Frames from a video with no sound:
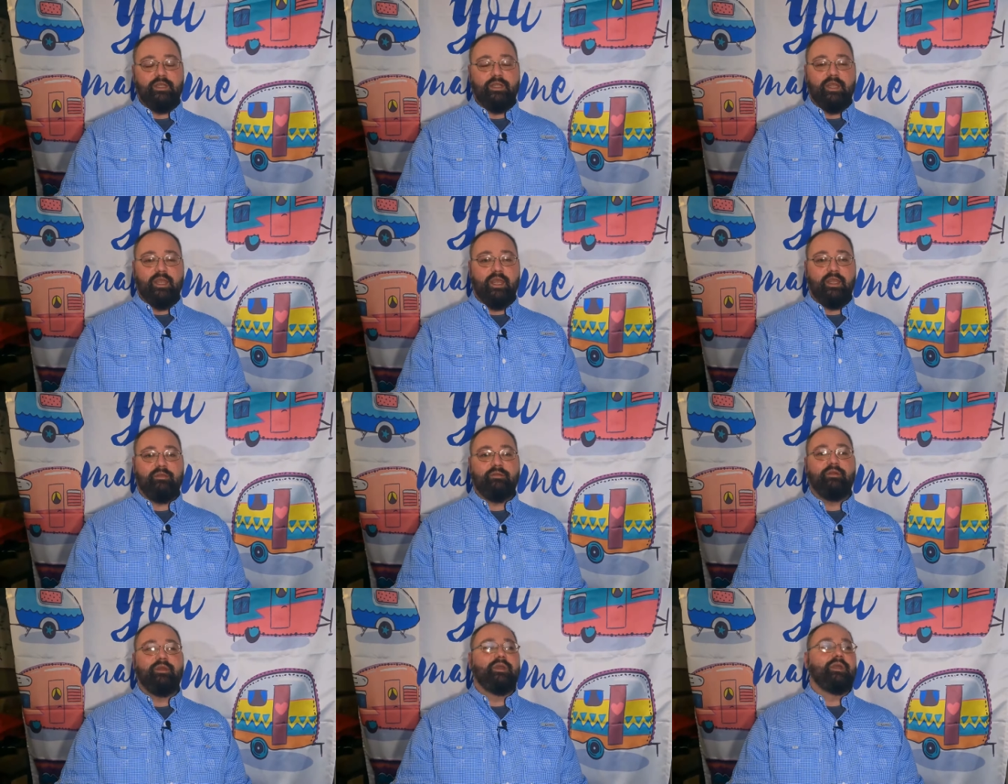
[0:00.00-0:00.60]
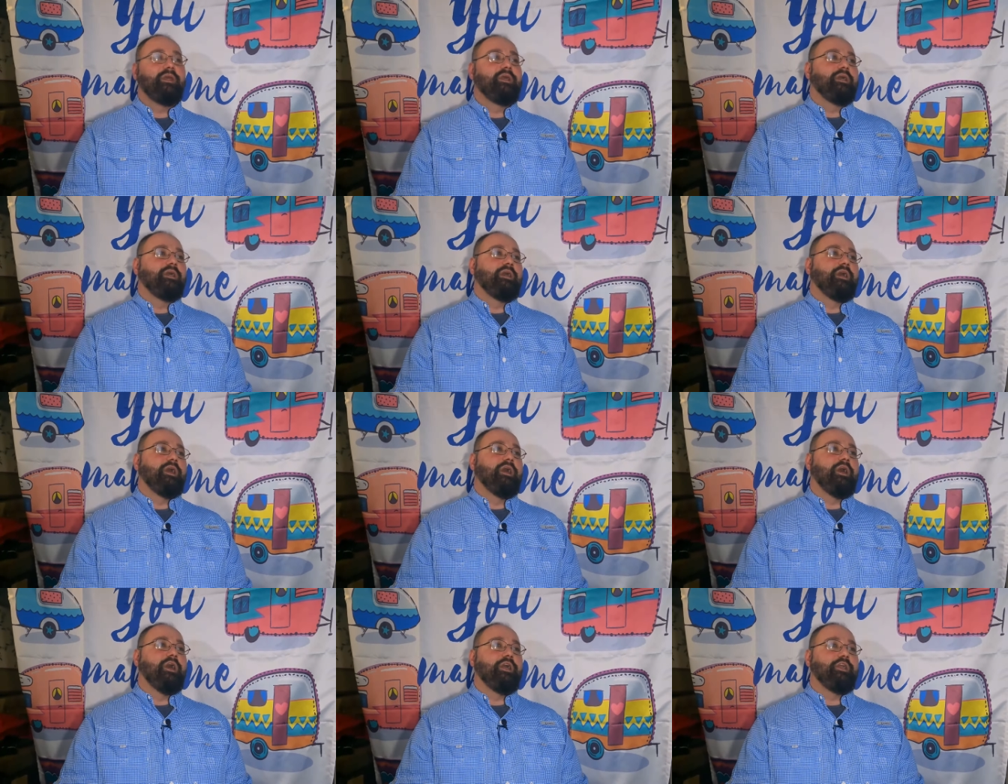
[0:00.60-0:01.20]
Okay,
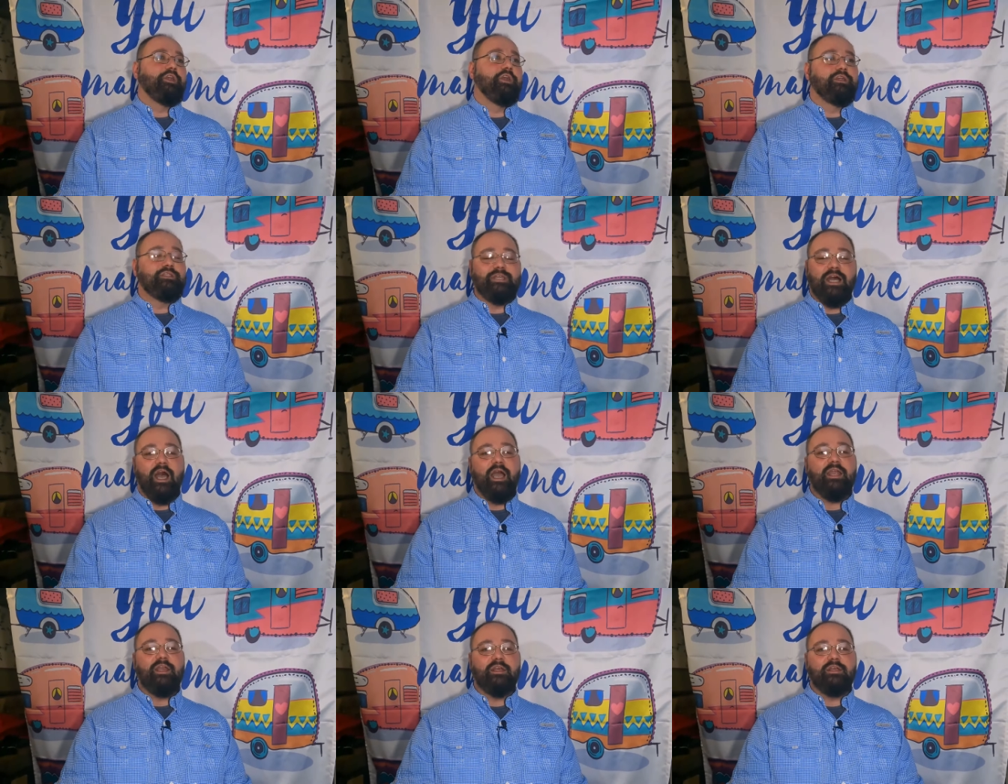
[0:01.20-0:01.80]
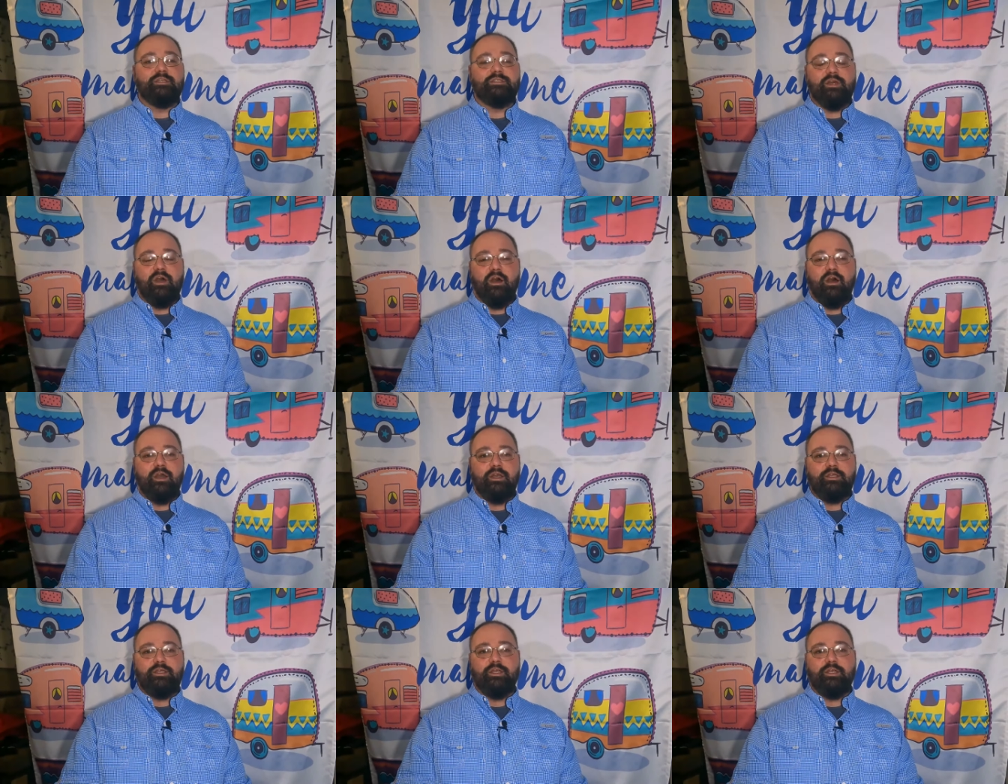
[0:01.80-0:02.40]
your tires
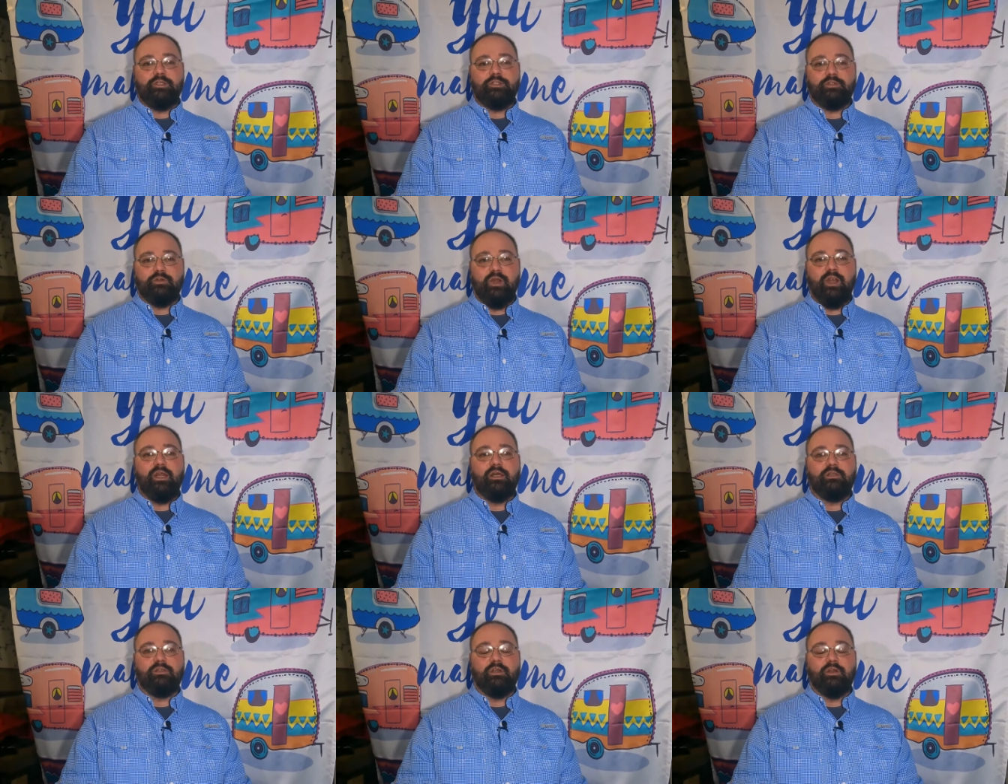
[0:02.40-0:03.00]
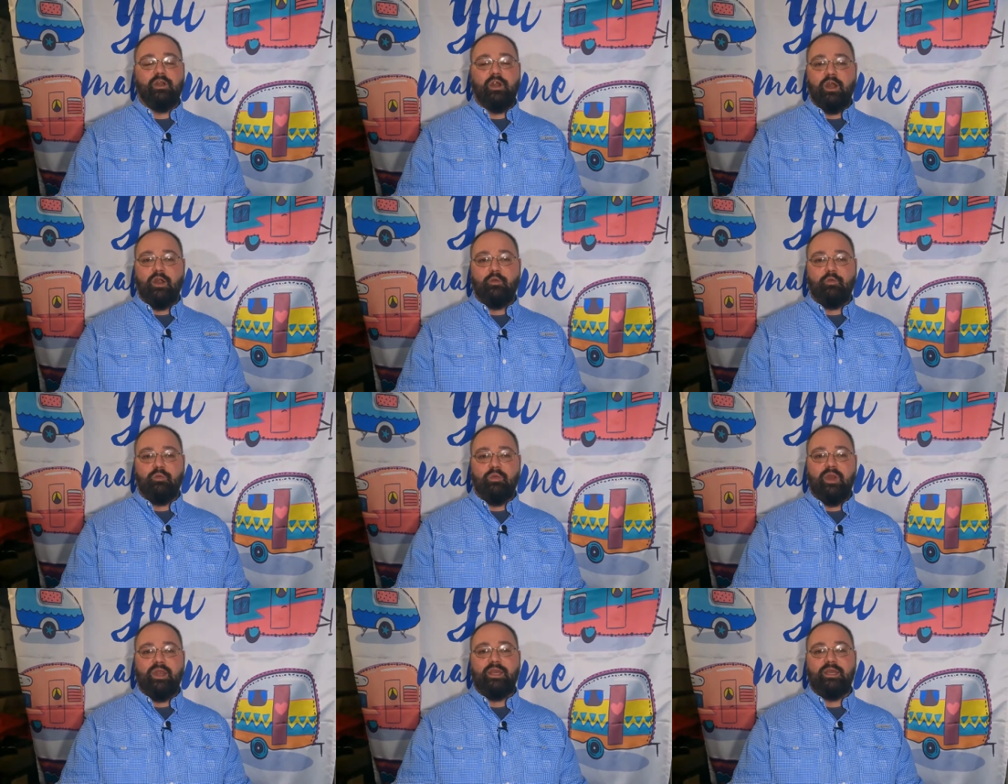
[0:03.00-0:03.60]
on your trailer are
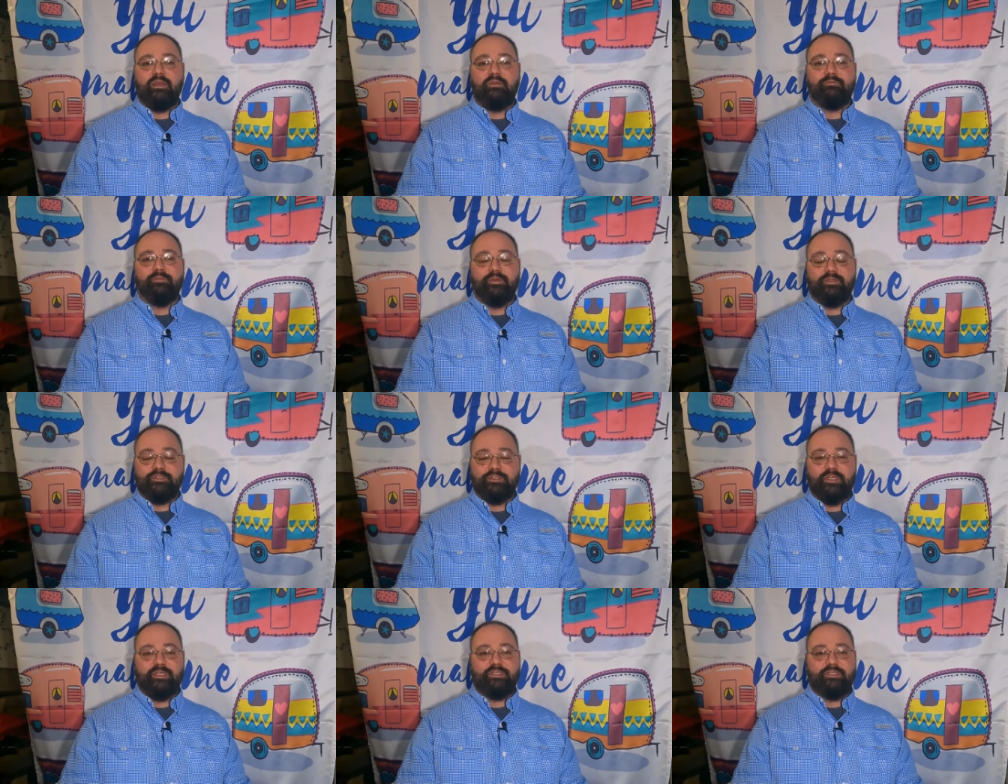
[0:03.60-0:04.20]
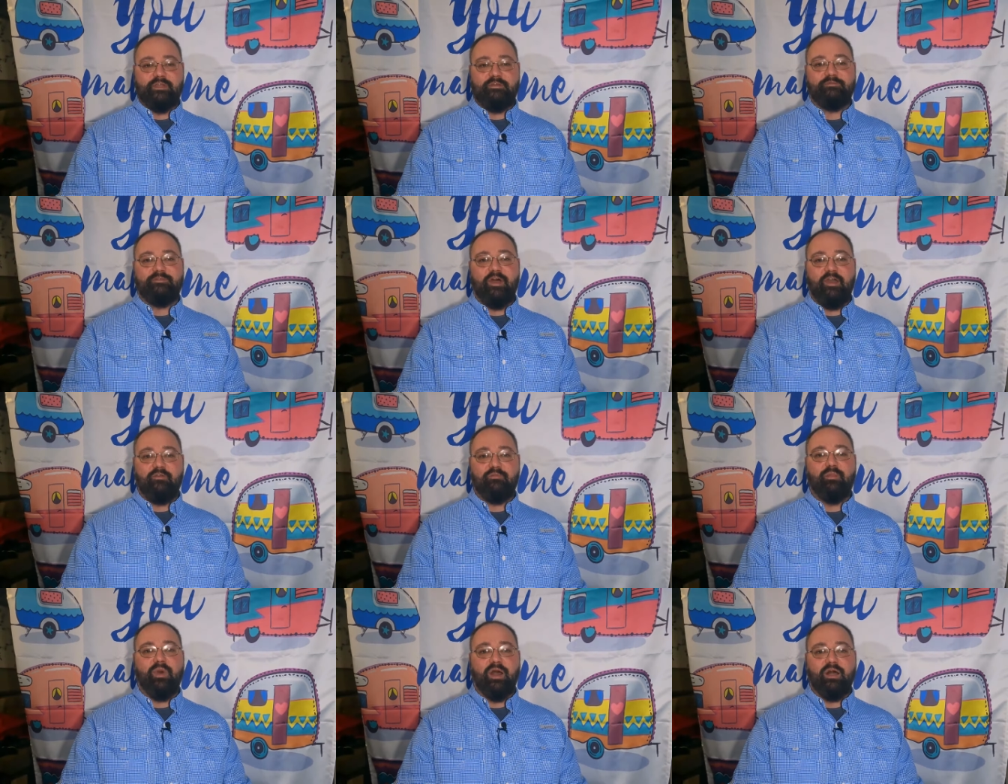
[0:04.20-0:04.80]
rated for
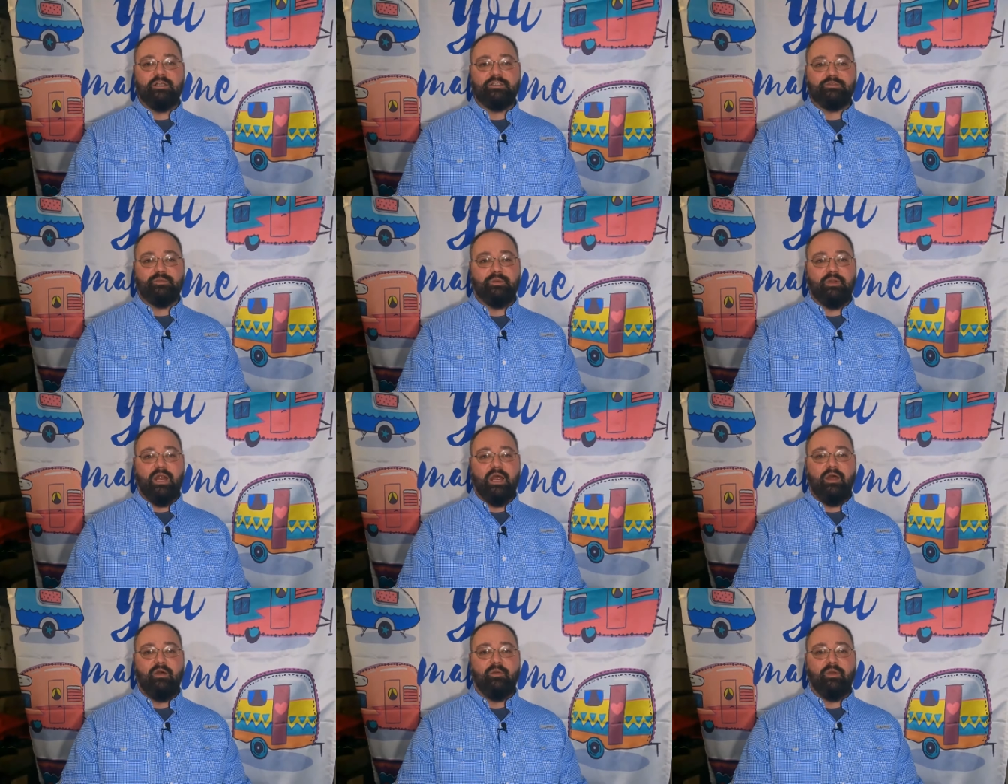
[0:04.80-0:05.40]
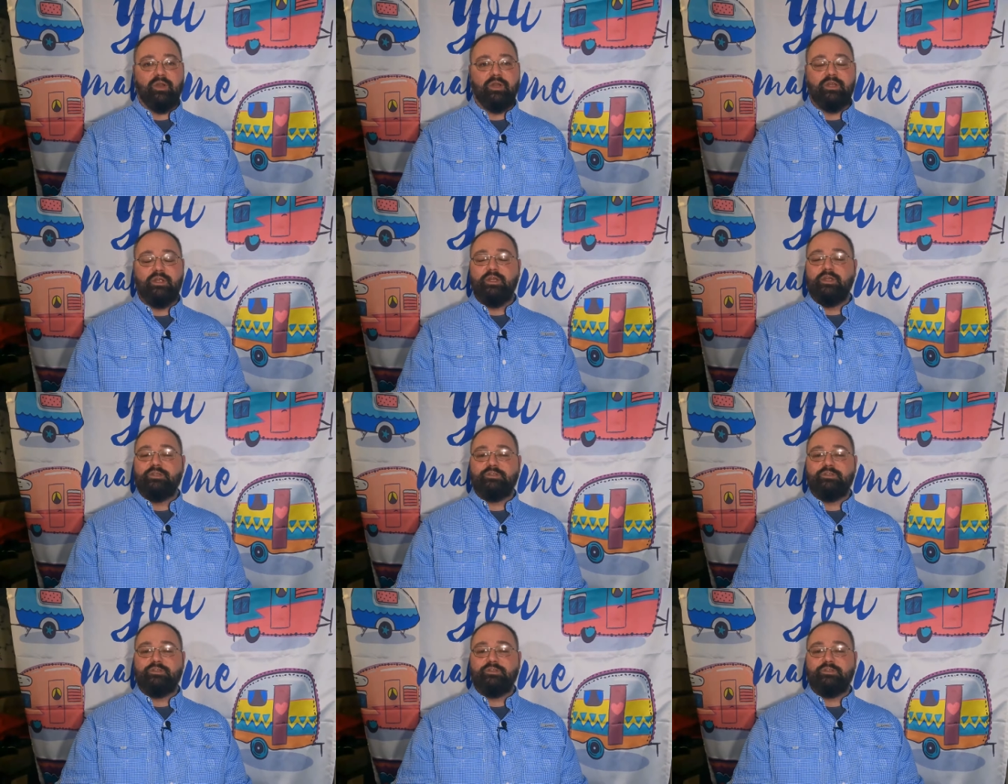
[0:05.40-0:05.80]
65 miles per hour.